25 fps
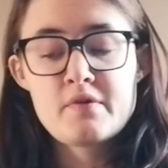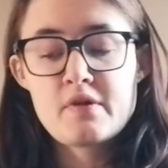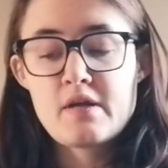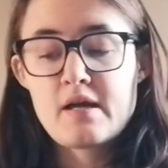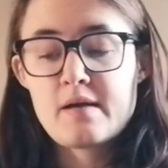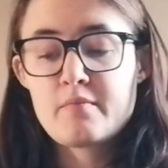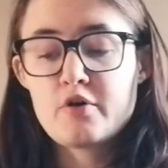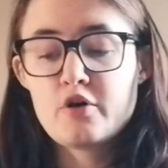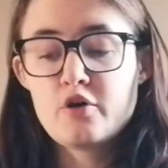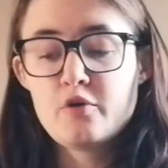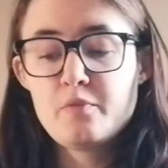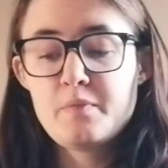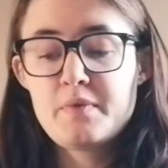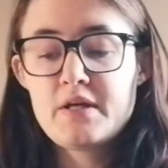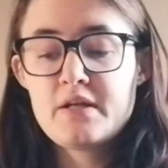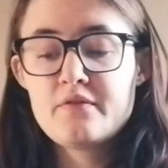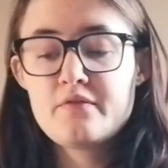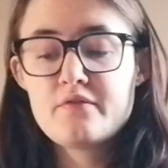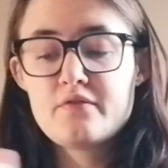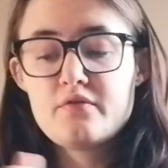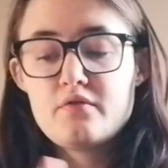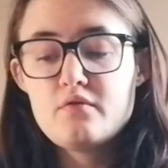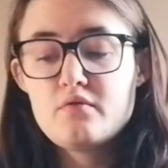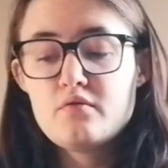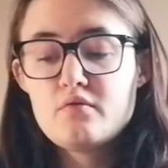I'm hoping
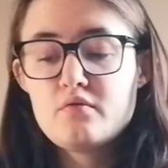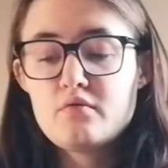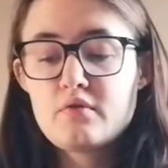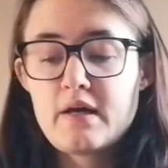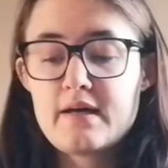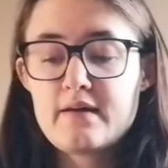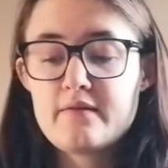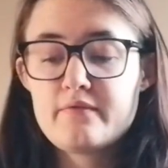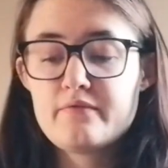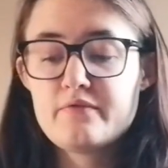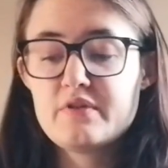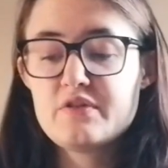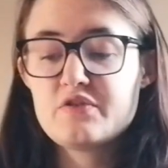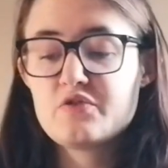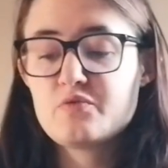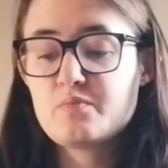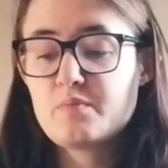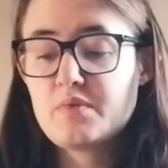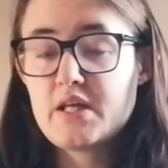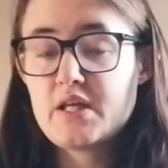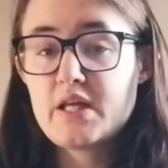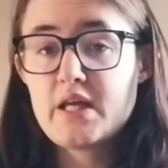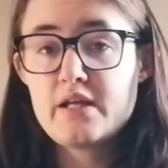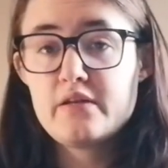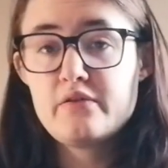to have this
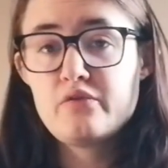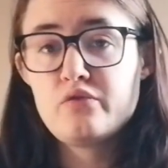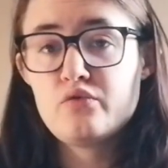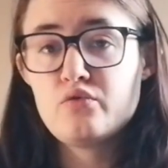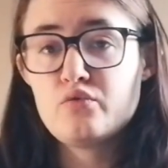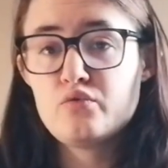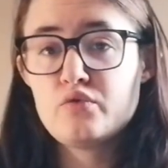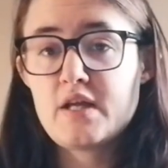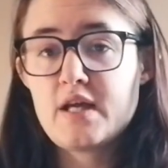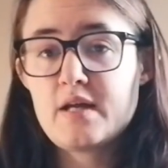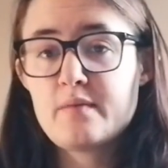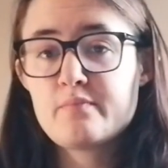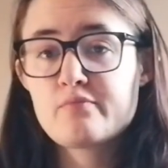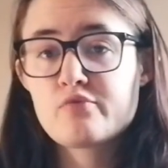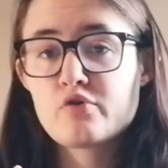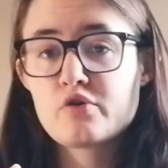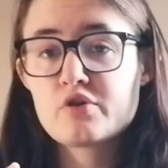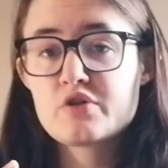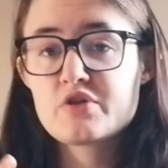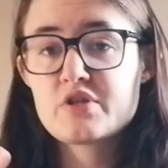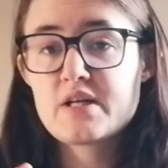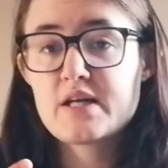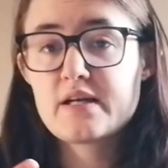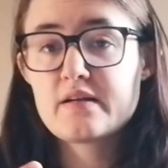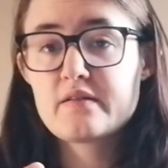be a 2-day
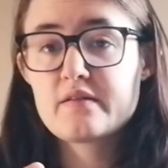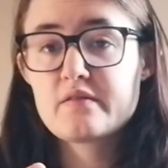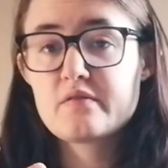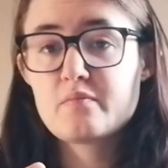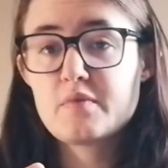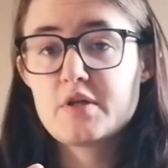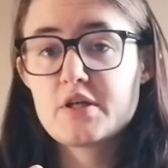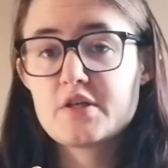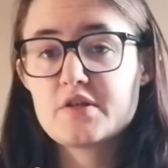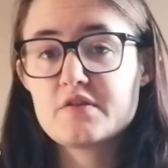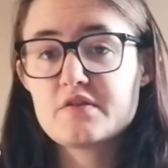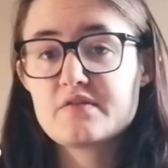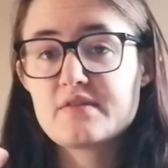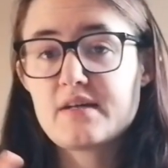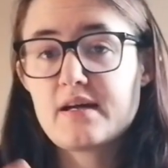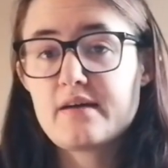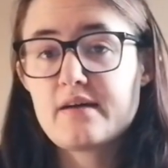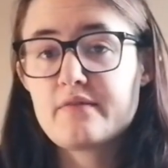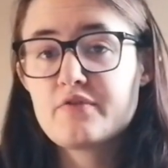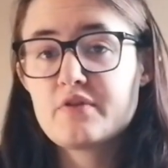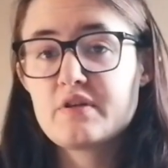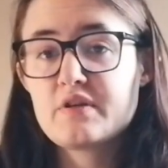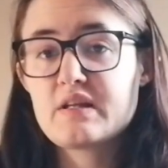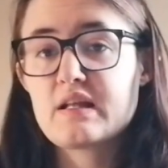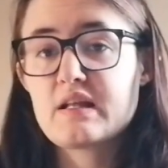project, because
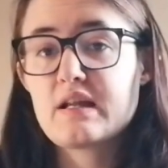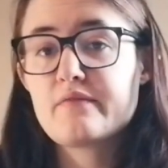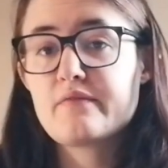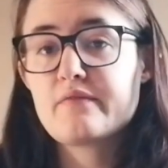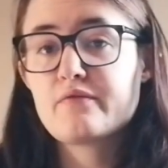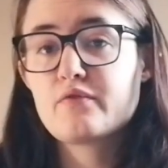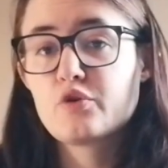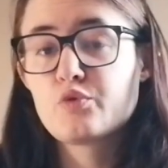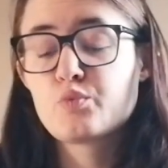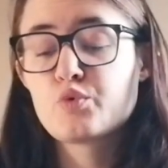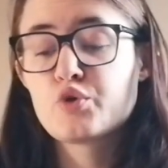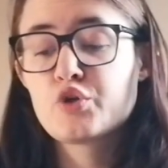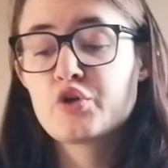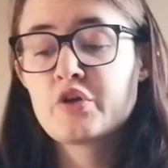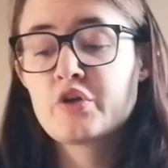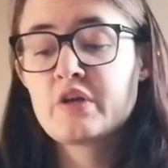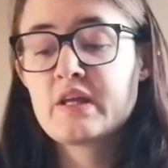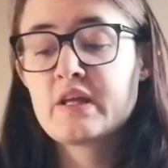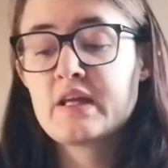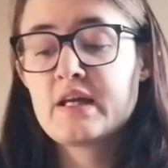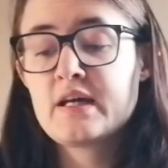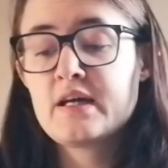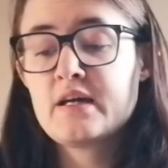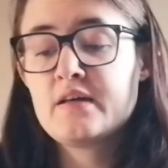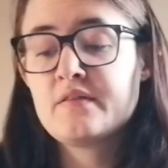after that I've got work
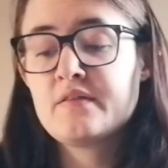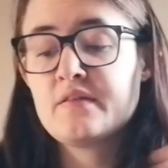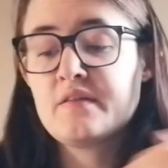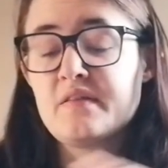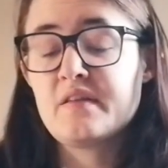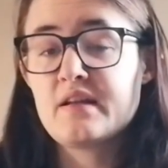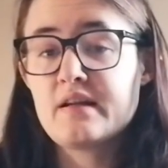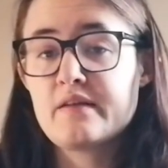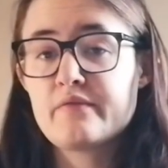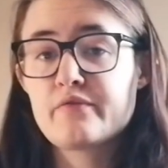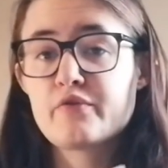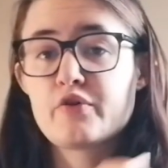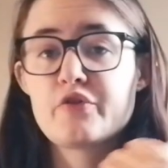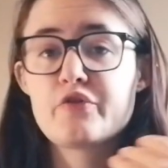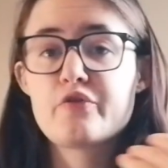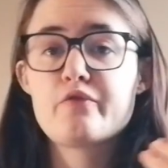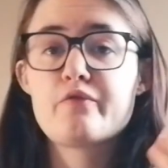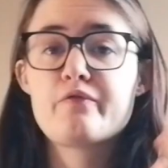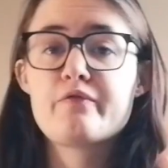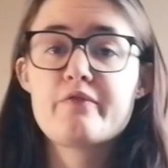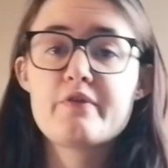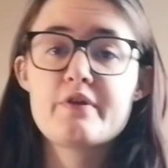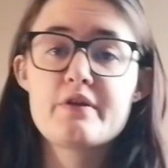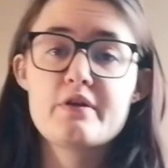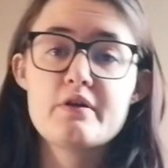again, and then I've got
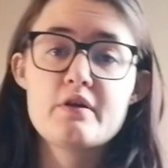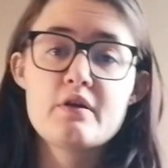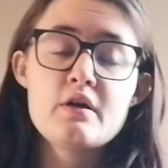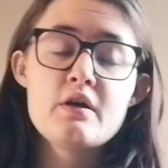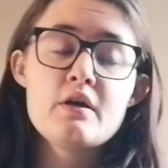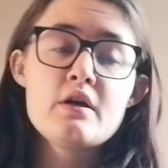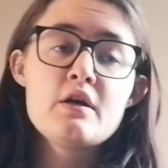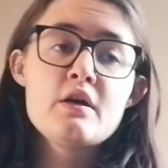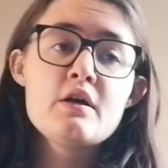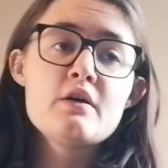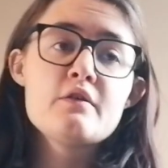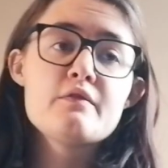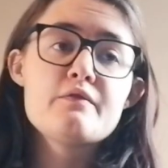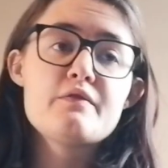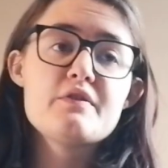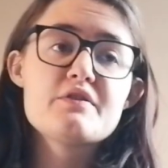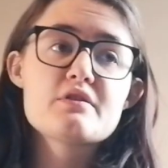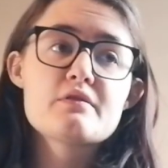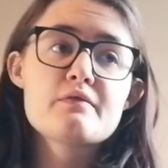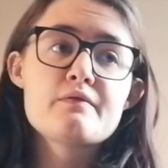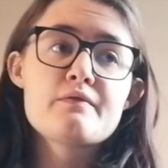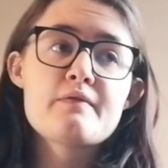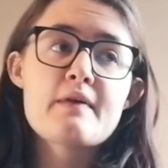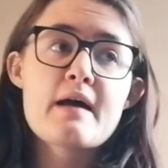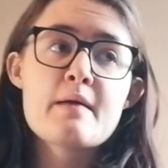to
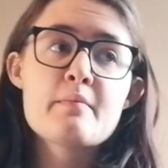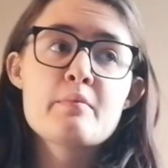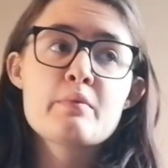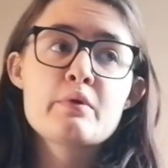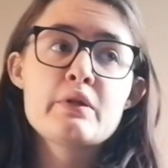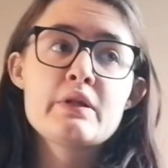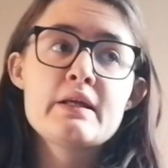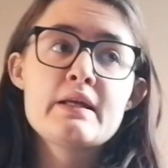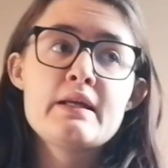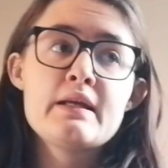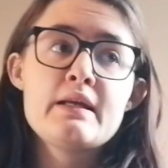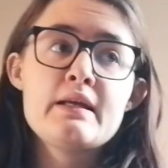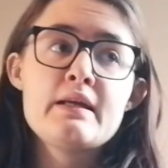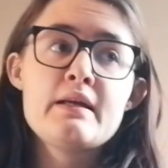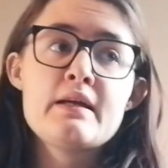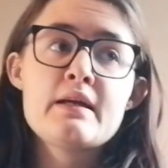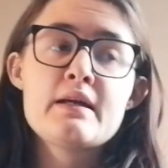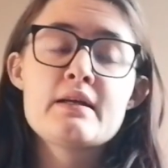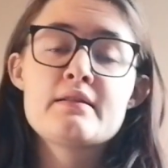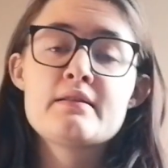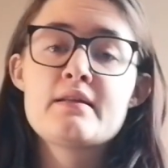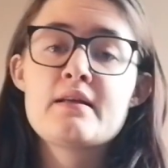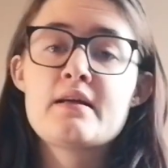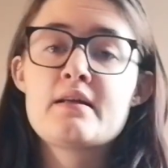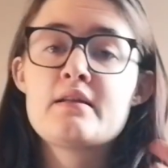visit family,
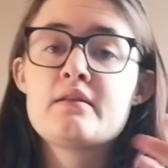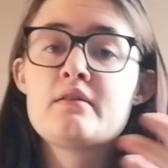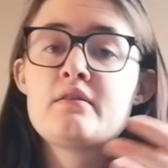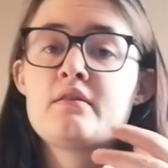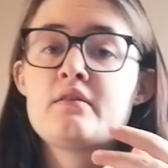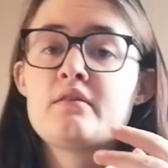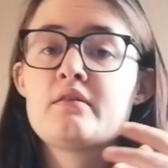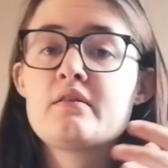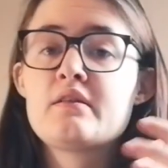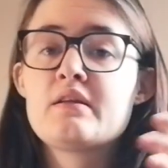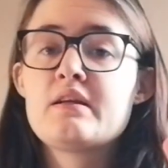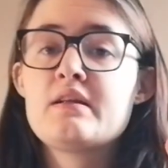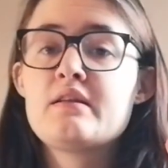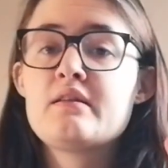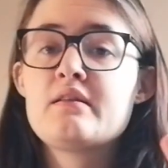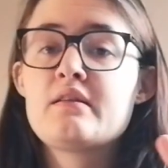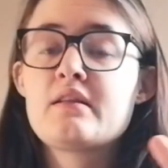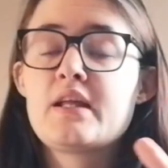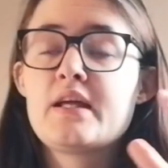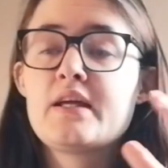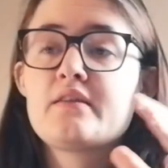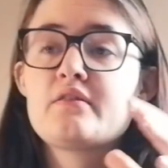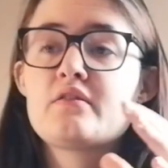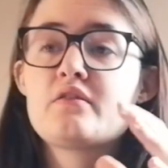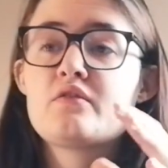and then in
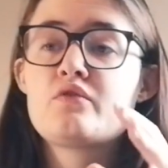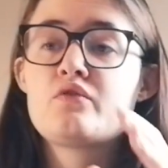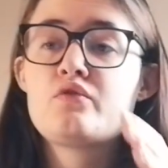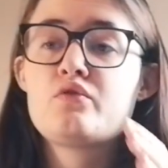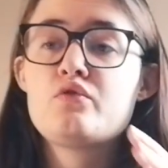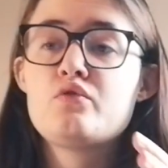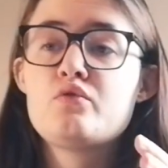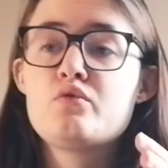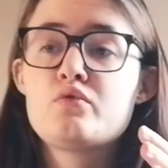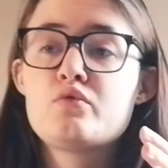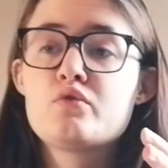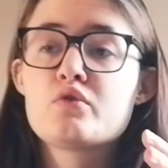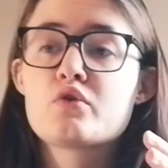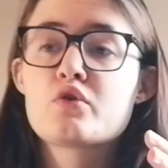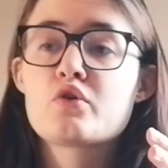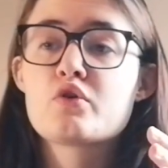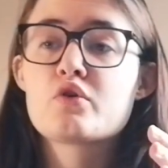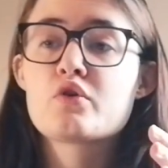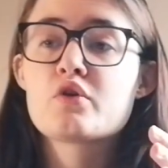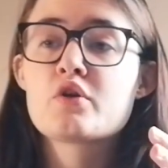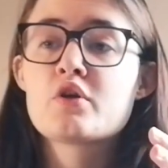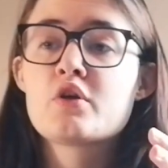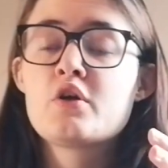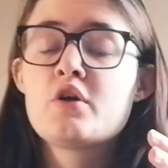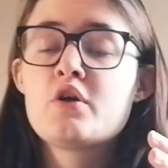like the 2
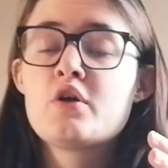or